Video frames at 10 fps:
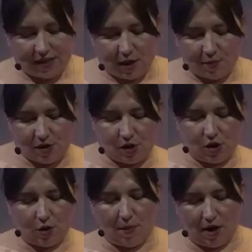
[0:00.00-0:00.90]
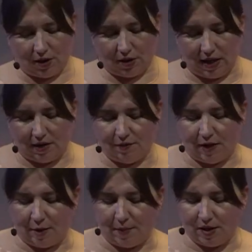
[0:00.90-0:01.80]
helps secure modern cloud
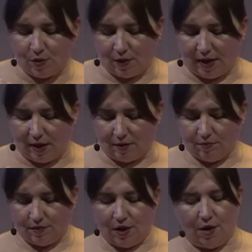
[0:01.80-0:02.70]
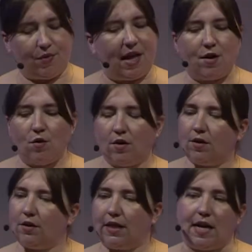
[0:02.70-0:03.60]
environments where you know, that, no
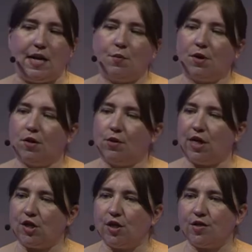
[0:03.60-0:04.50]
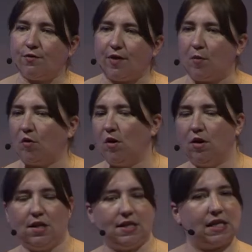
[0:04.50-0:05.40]
that network location is
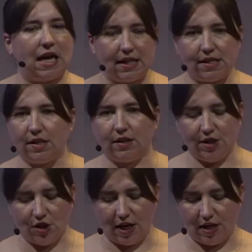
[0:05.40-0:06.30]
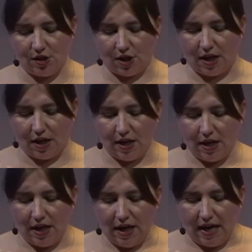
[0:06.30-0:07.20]
ephemeral, it's constantly changing,
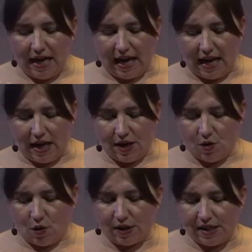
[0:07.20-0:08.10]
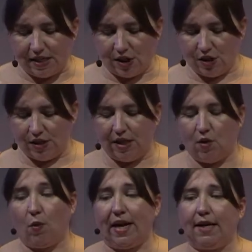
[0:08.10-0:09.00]
and organizations need
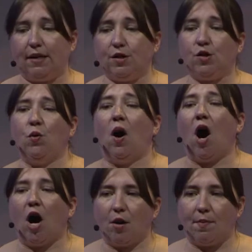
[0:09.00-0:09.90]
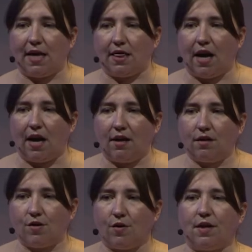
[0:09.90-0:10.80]
a way to automate that
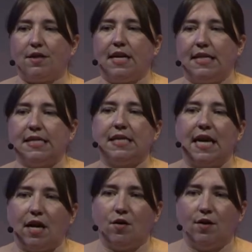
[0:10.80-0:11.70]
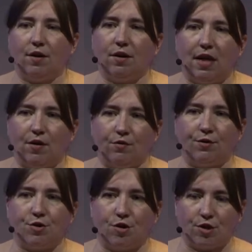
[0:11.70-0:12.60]
so that they can scale their cloud
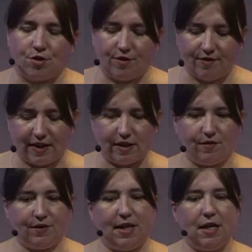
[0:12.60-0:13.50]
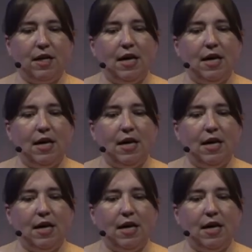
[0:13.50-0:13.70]
infrastructure effectively